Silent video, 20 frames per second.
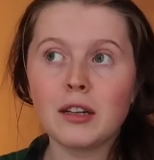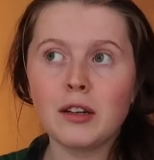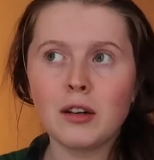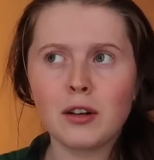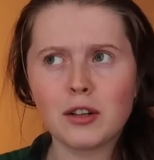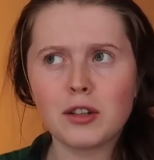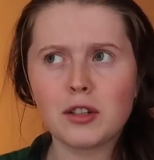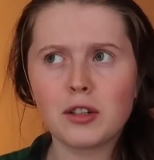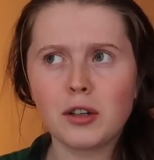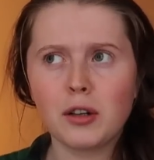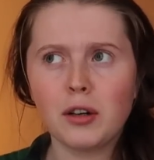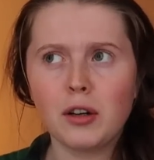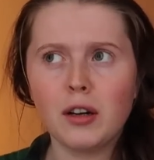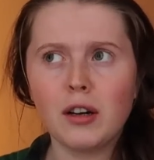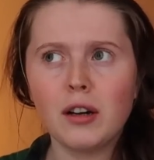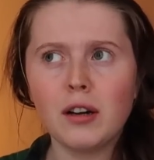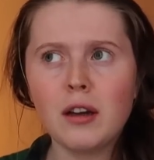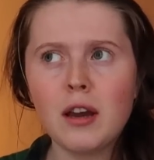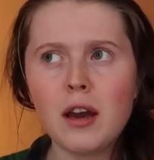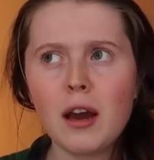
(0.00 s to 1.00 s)
not
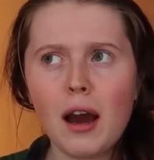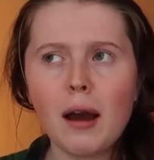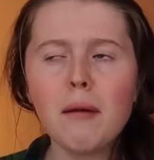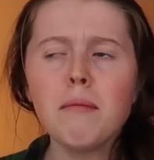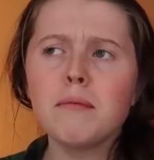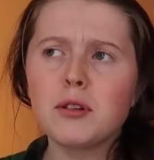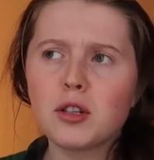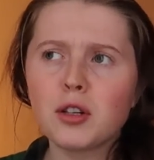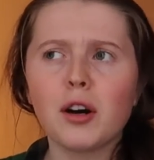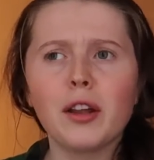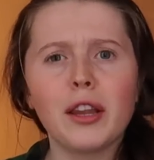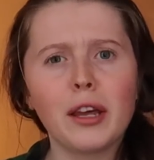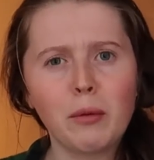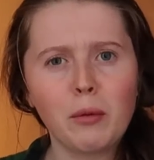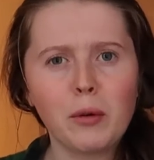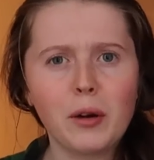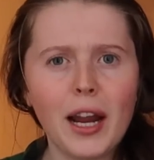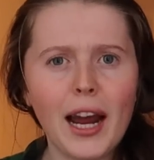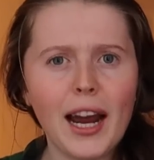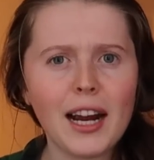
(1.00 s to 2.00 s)
sure. I'm sure they
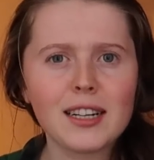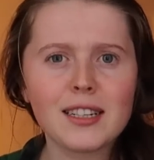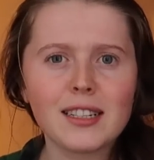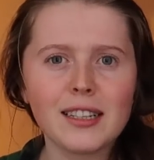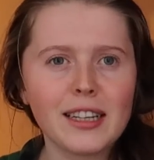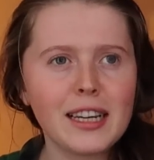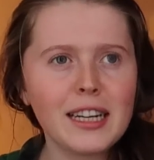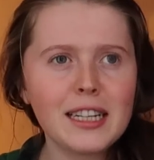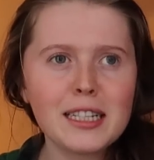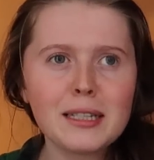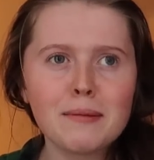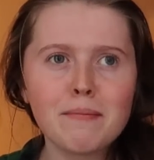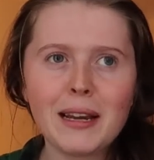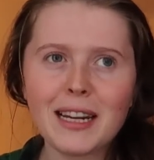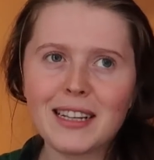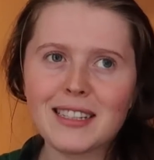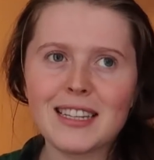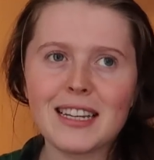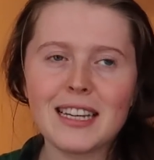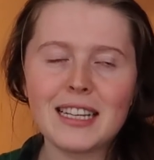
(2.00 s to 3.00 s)
would, actually. It just
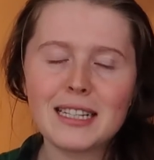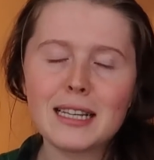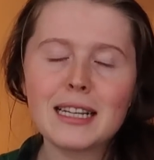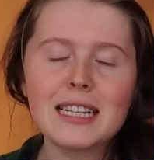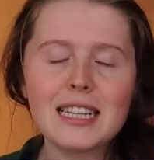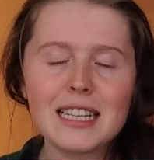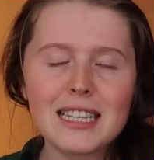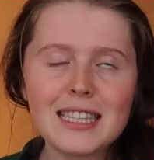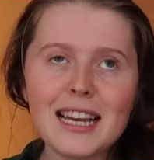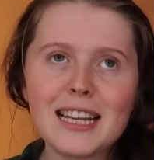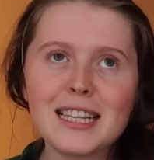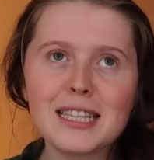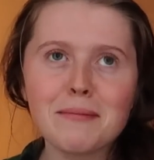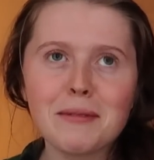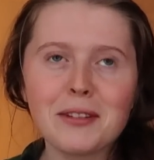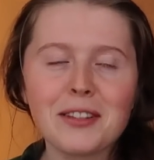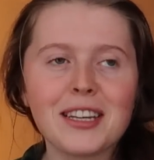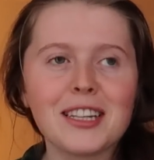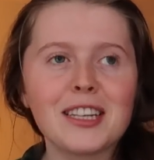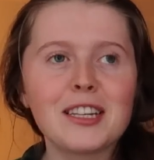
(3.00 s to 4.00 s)
makes it's a
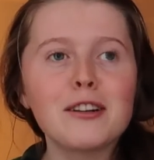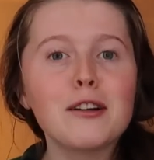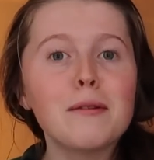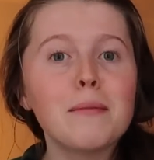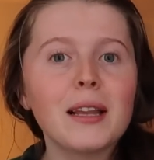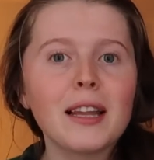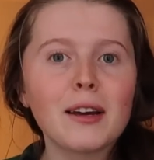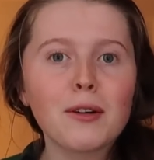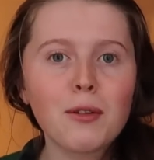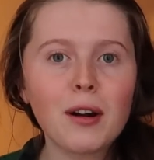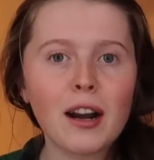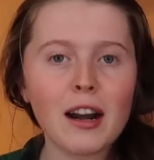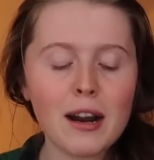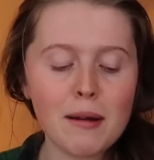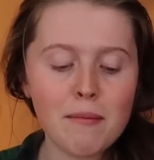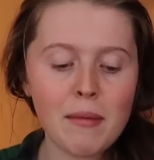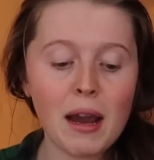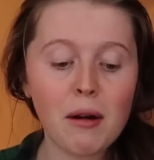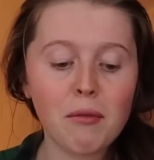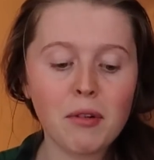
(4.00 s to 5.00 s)
sensible thing to do. But like, where
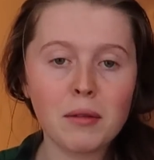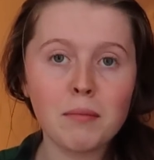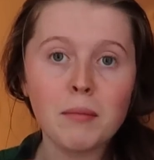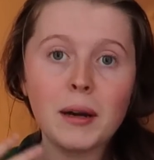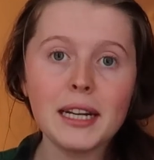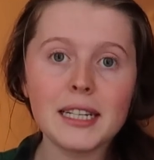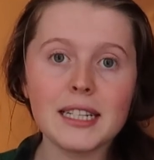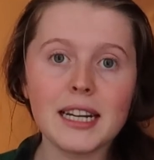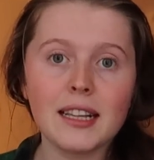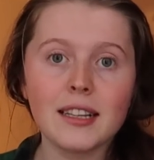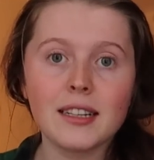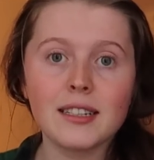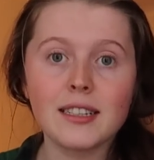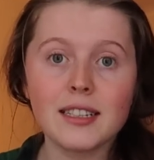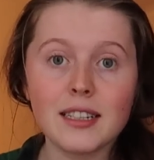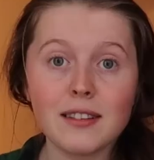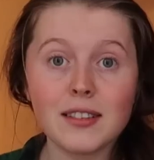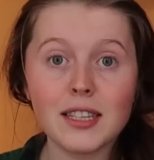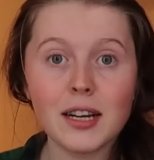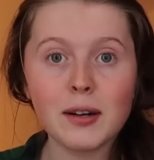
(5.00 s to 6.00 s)
I'm at with my
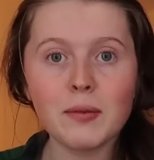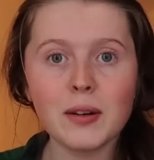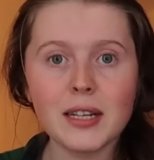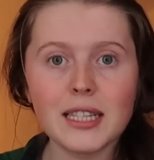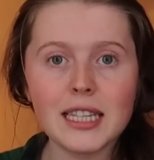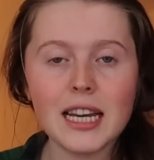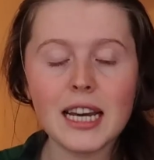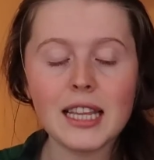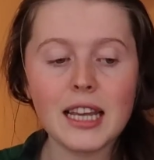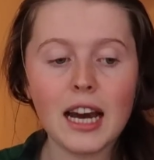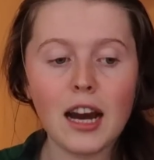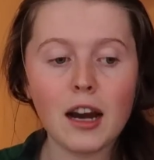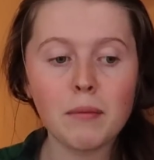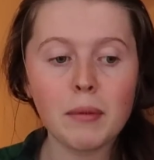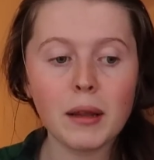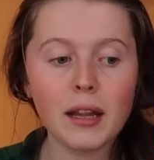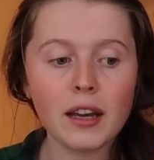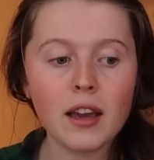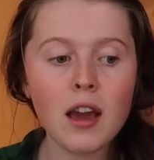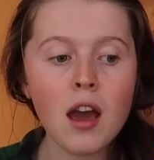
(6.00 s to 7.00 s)
challenges, if someone said that, I'd
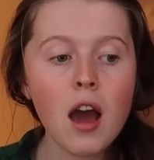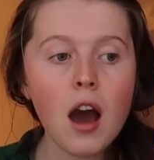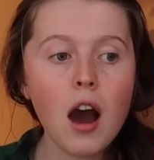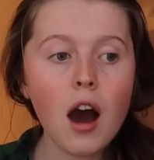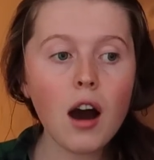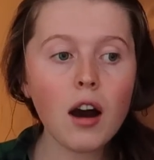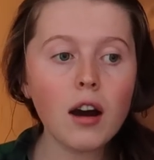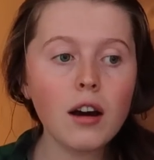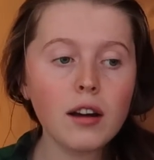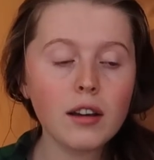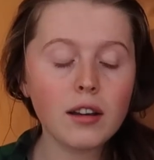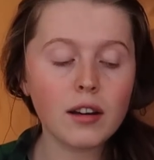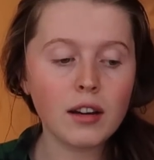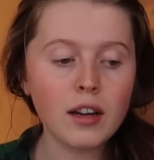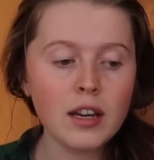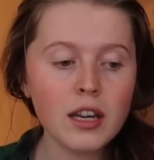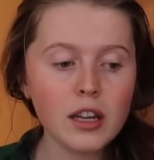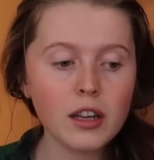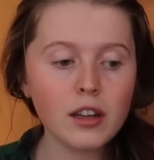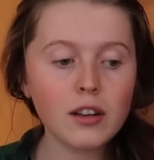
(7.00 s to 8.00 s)
be like,
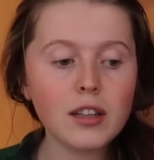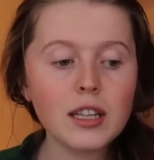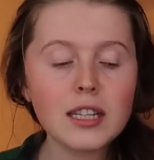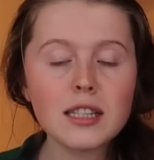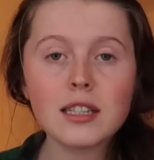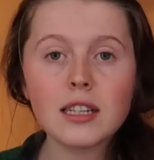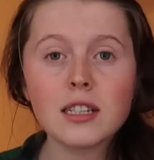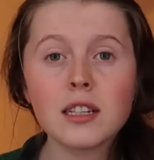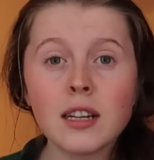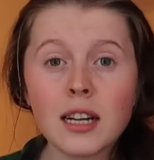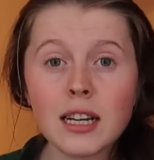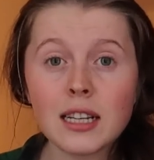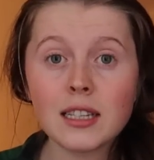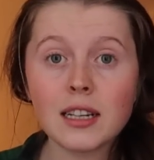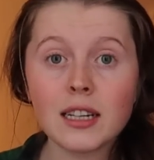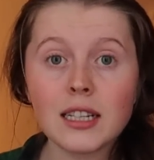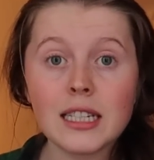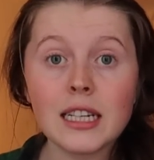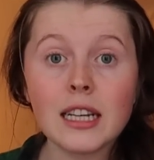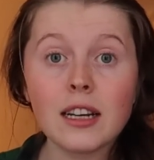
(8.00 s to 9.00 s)
oh, you know, that's such a nice
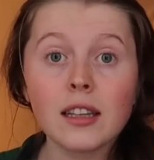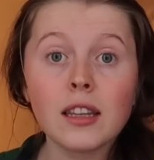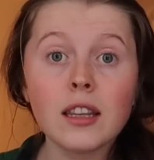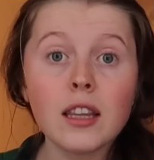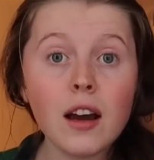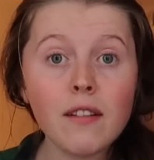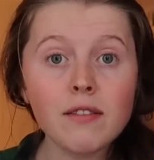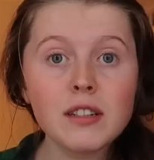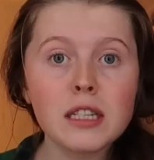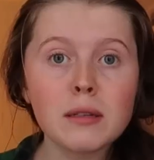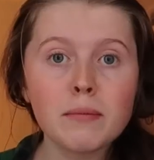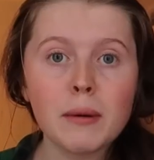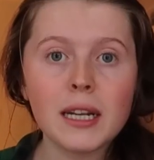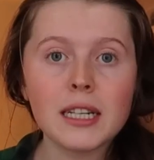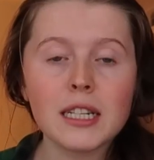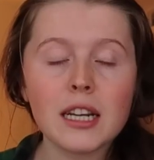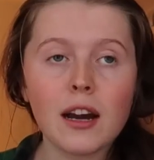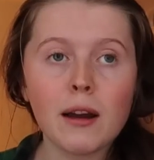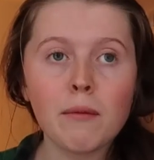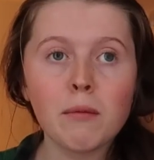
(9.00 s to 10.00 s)
idea, I'd love to
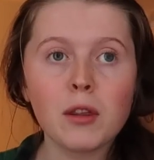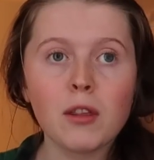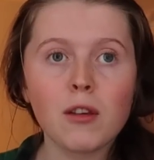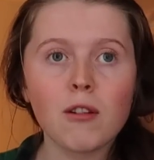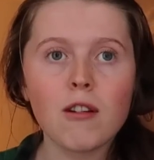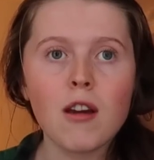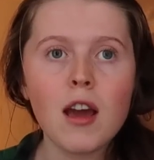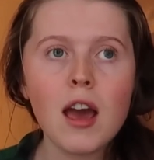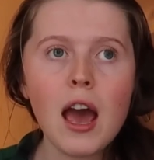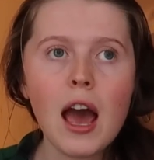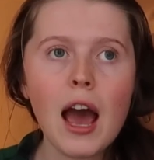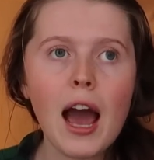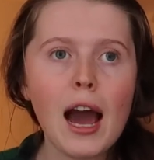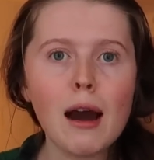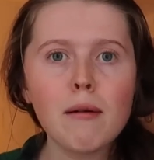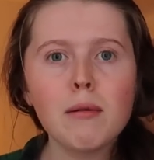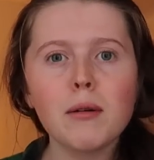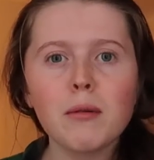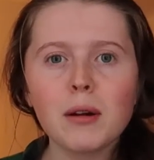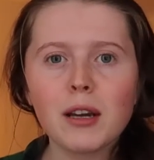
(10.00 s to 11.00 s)
spend time with you,
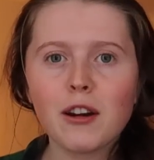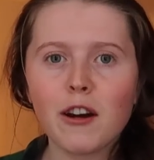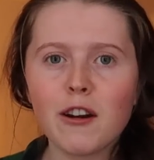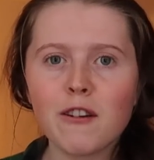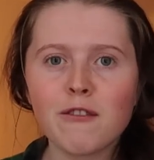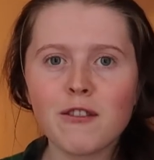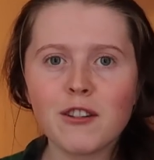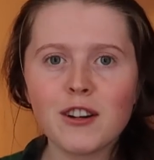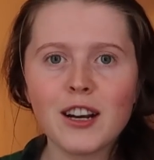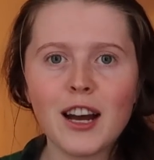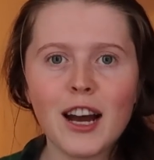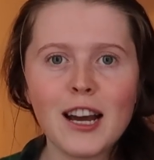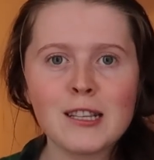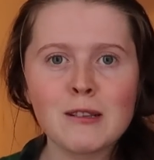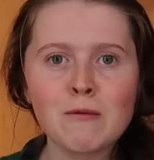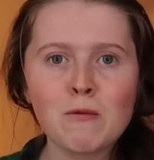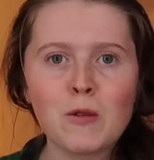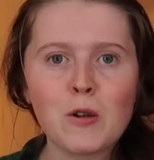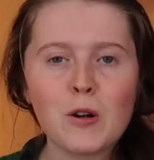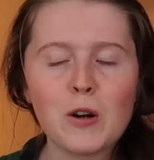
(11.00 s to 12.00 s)
how about we go for a
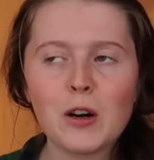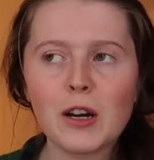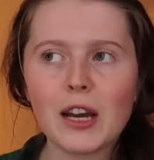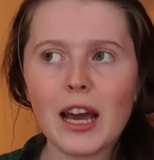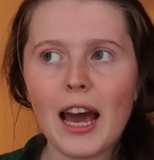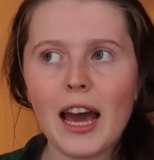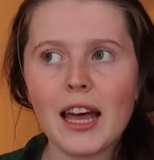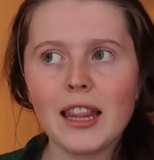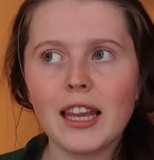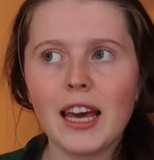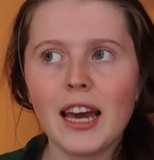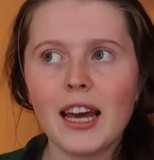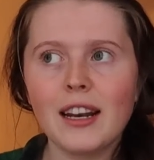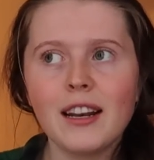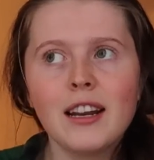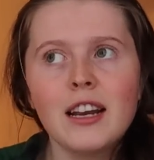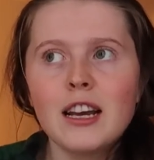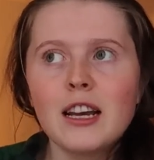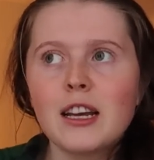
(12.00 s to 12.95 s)
nice walk and then,